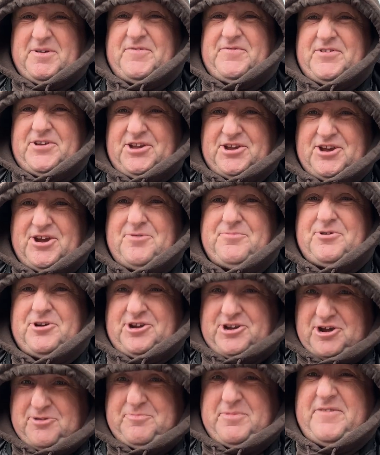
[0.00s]
be for you,
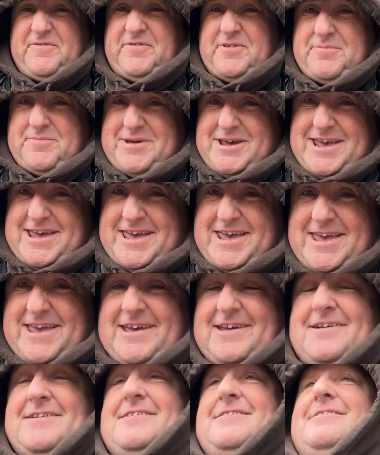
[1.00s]
but could be for me.
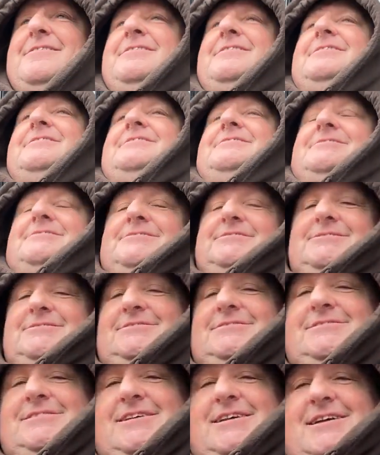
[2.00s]

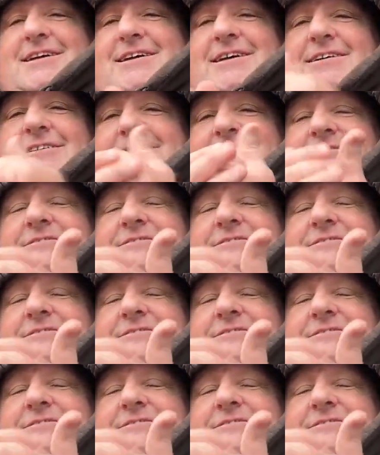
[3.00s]
Yeah.